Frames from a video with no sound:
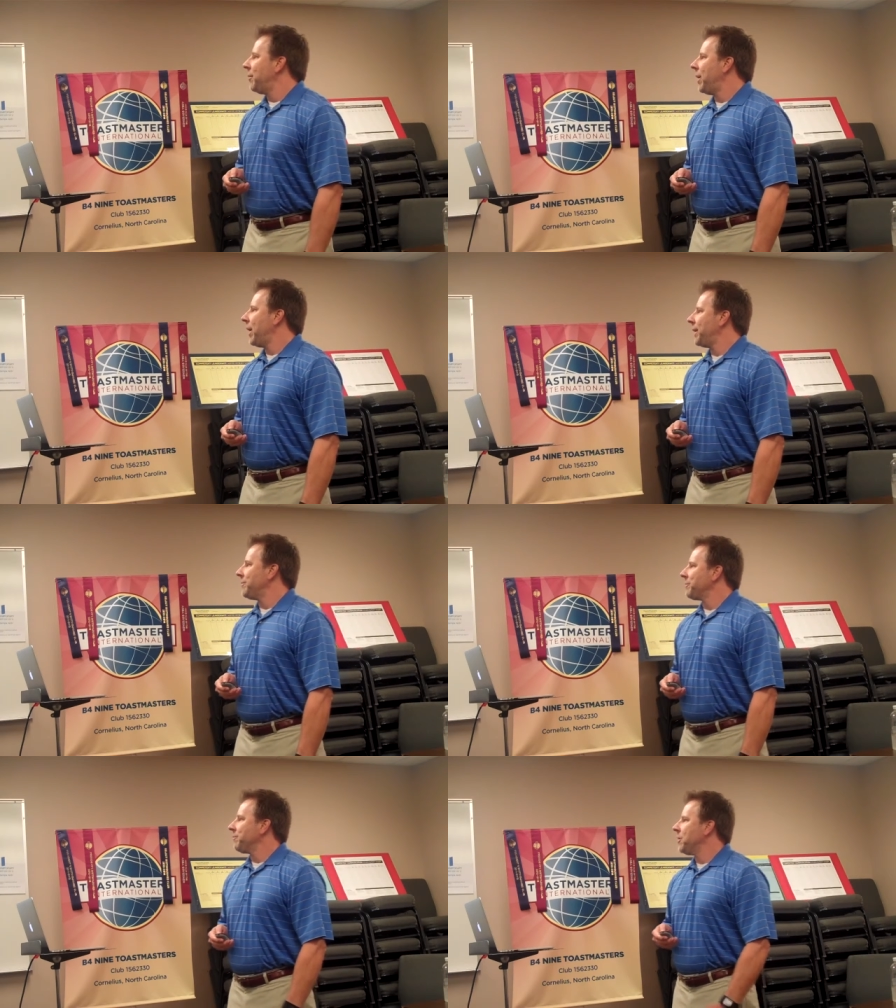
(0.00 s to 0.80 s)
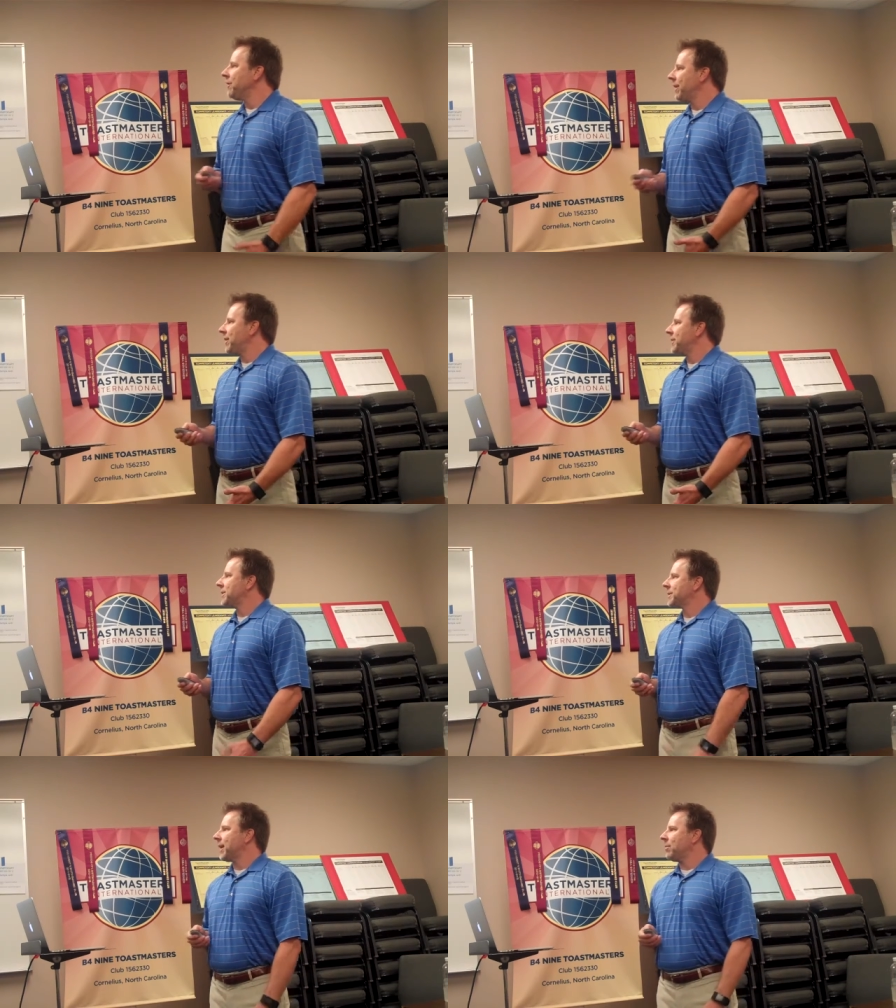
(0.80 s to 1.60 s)
But you've given
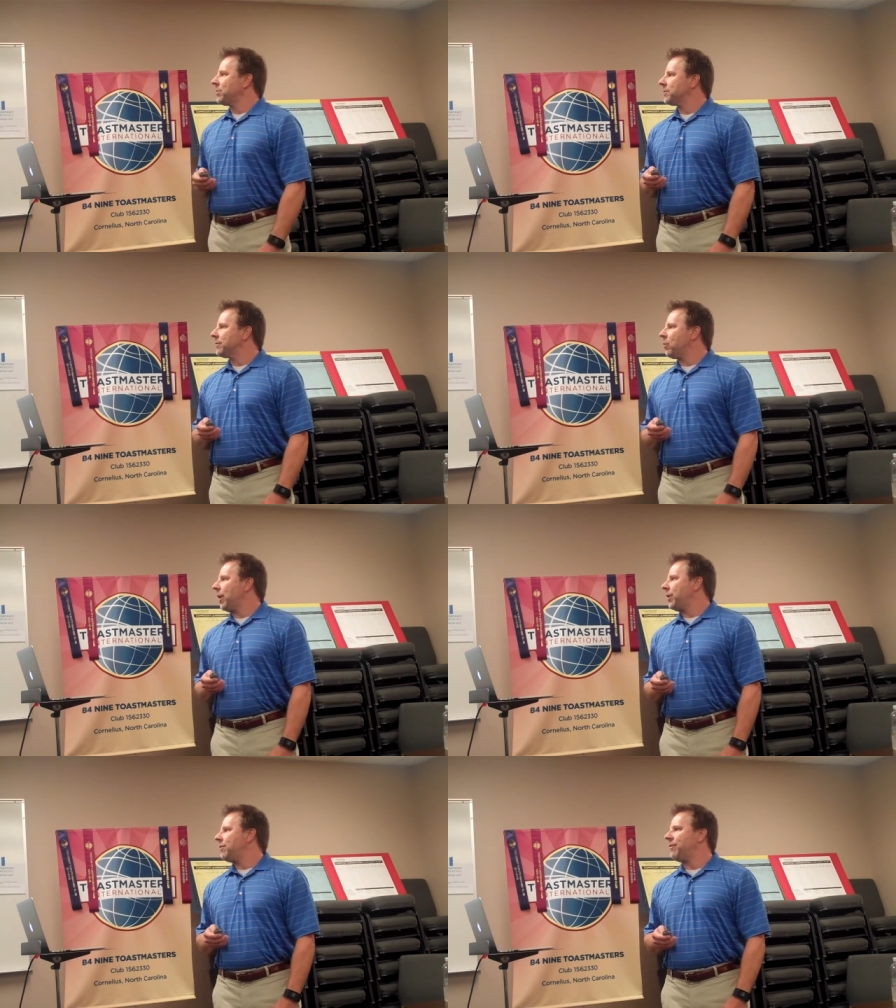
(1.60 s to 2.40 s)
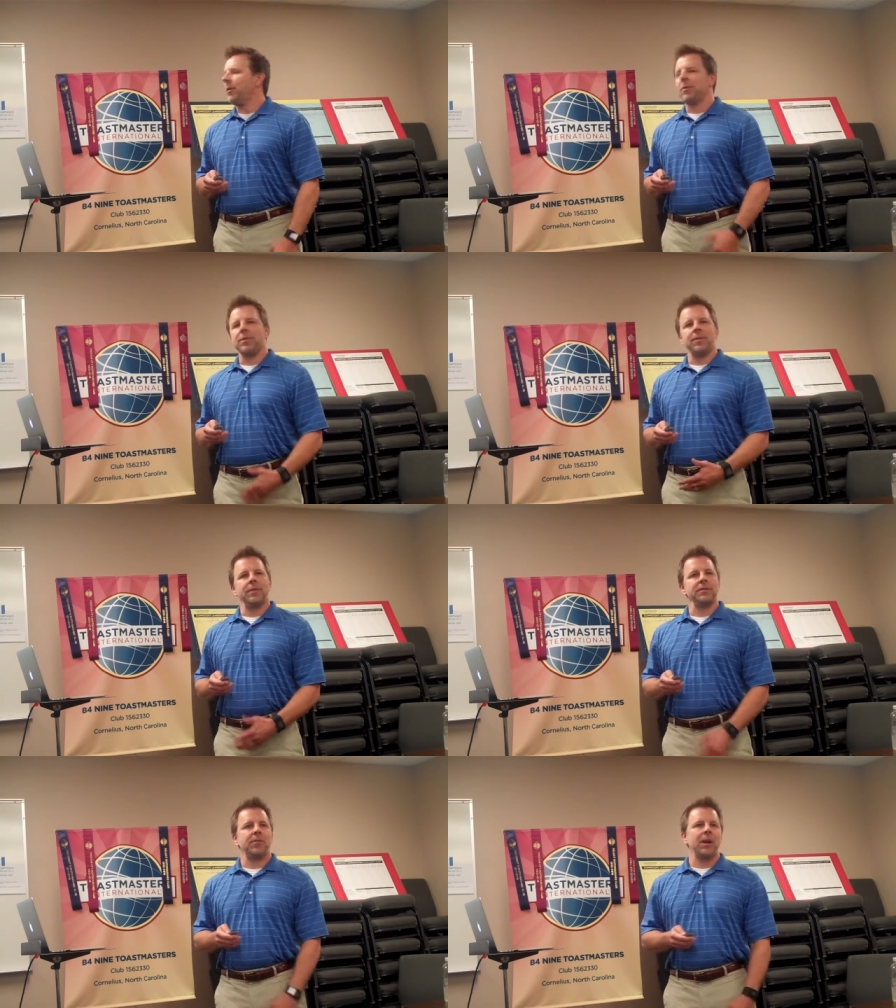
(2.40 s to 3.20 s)
us examples of where you fit within
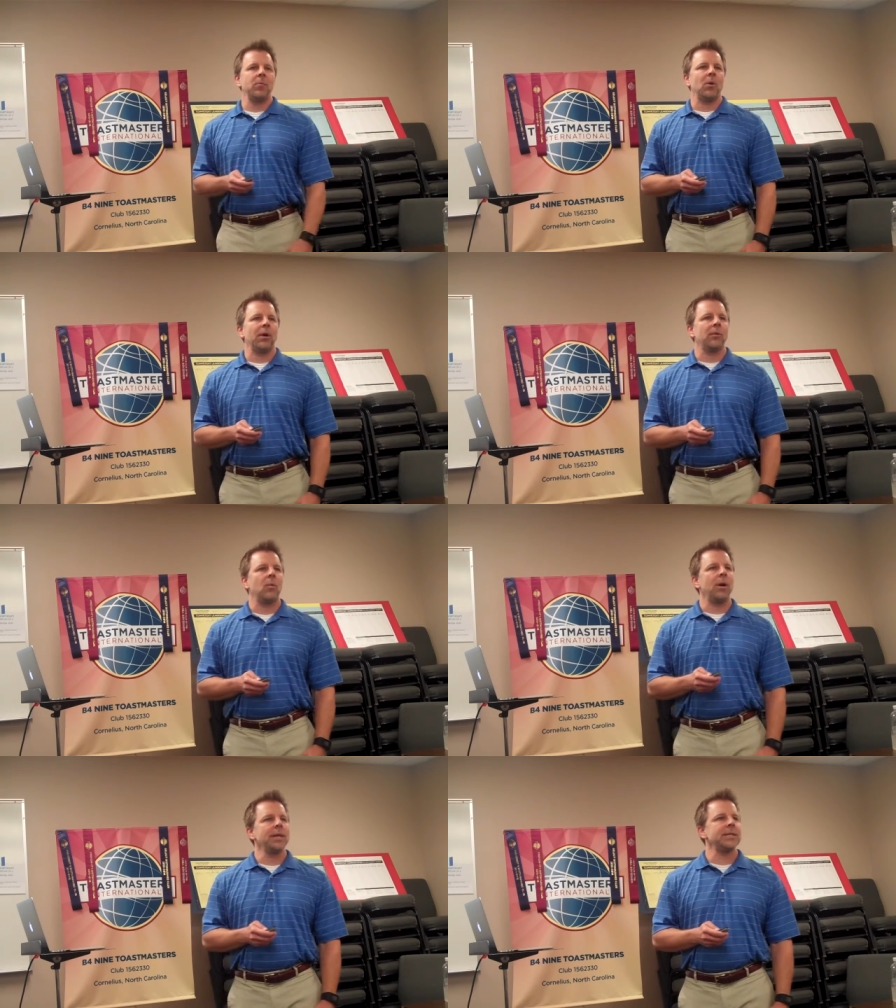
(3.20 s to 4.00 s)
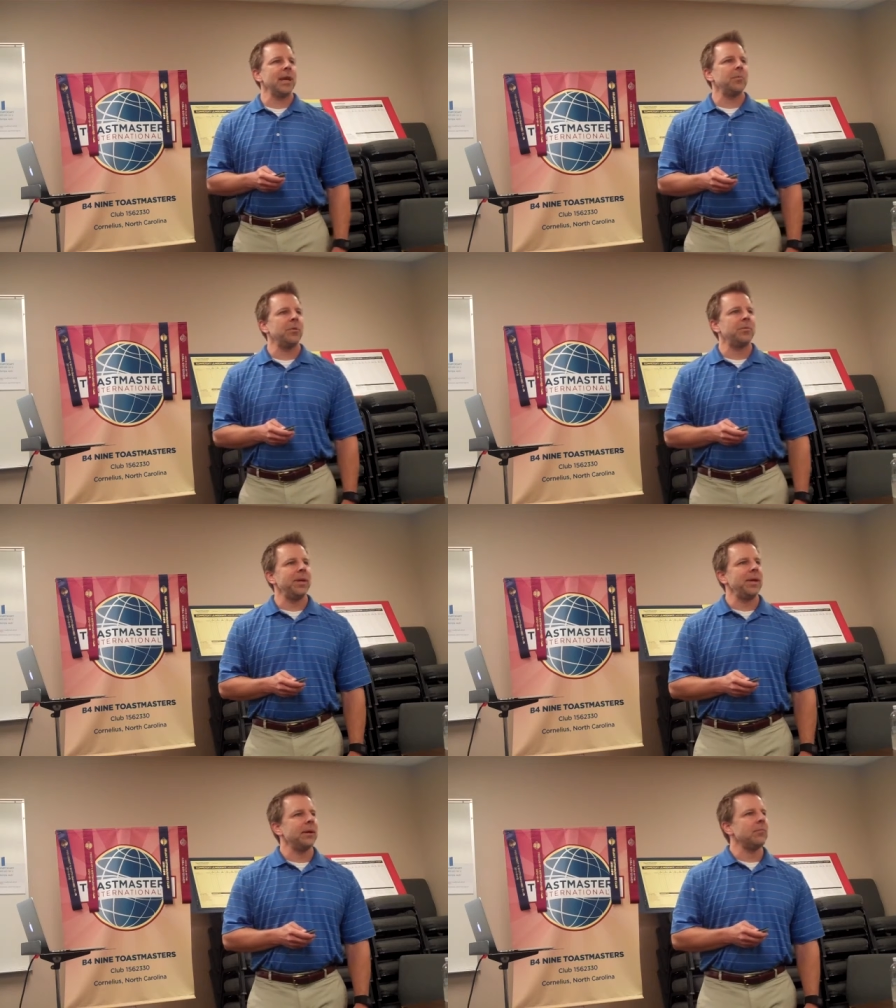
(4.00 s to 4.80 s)
this framework. One example
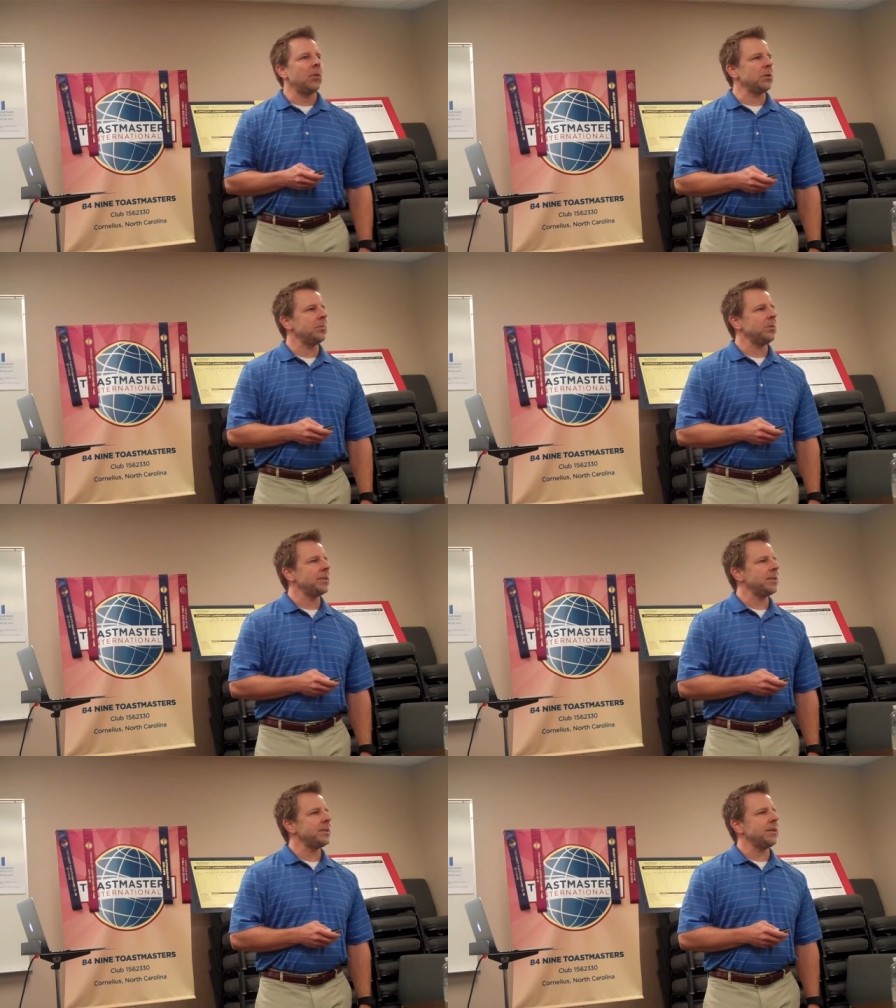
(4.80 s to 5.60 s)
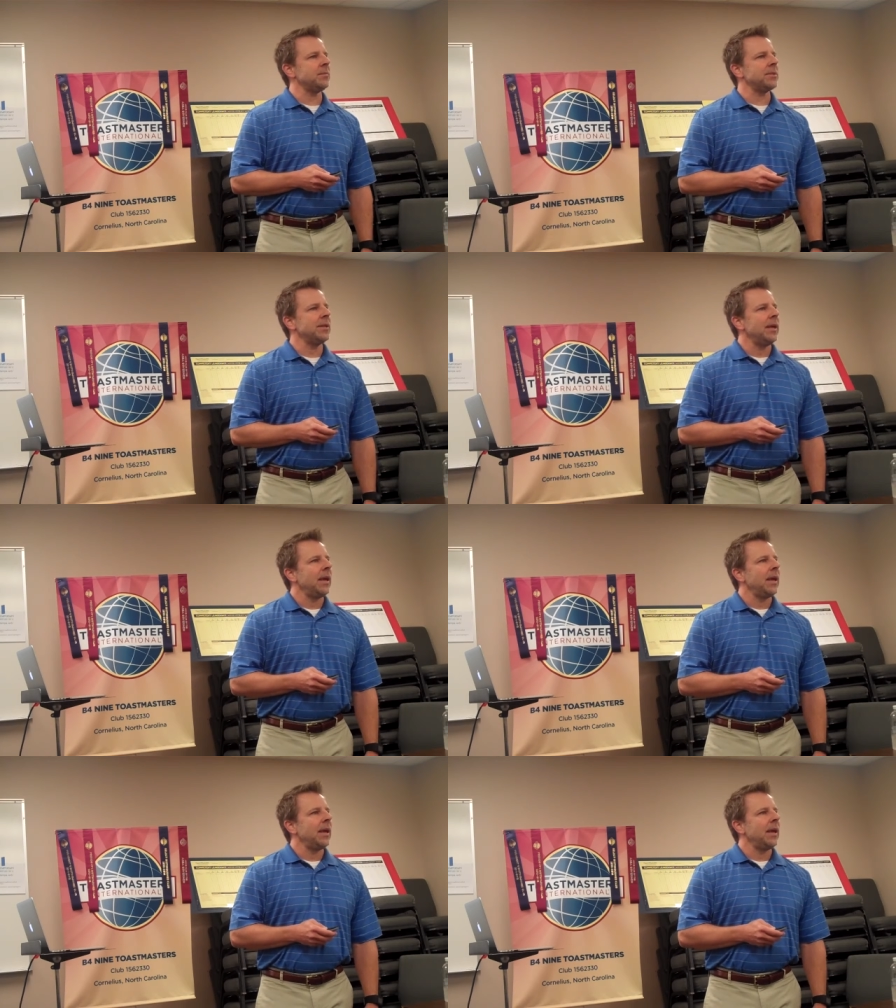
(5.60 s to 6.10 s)
being multiple systems.